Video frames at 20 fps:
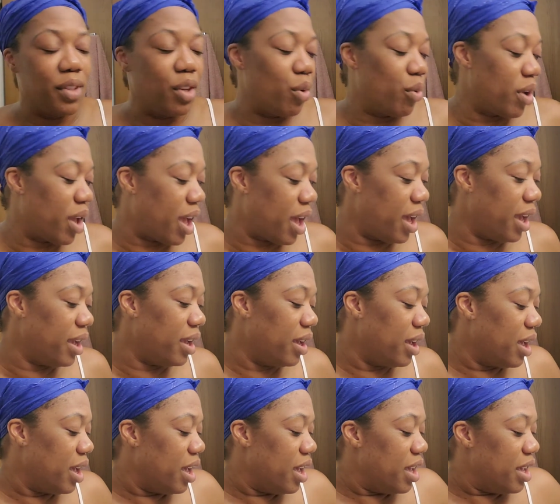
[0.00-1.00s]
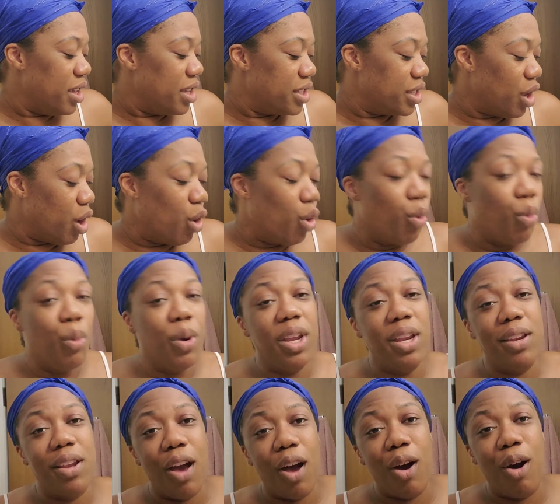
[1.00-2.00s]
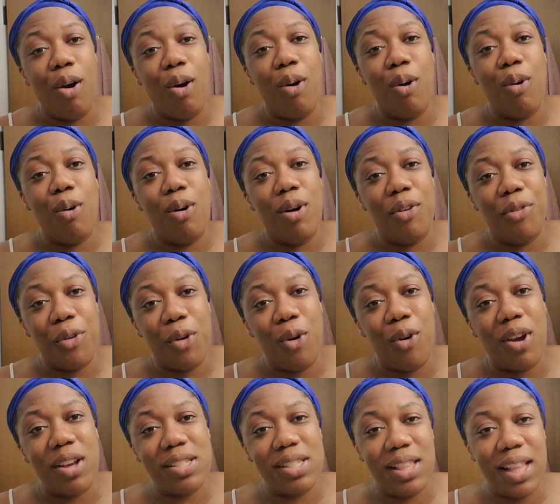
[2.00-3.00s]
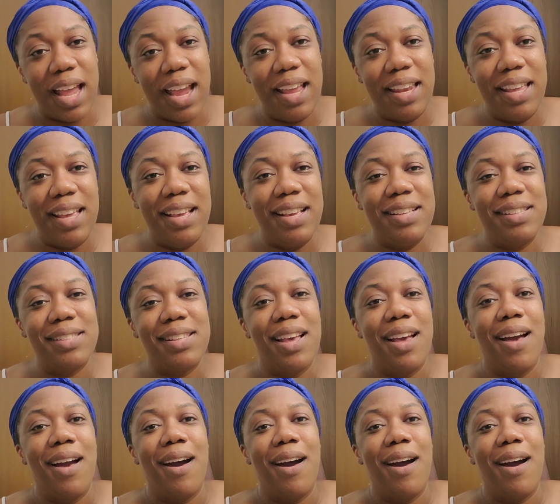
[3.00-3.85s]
Okay. So we know, of course, ladies,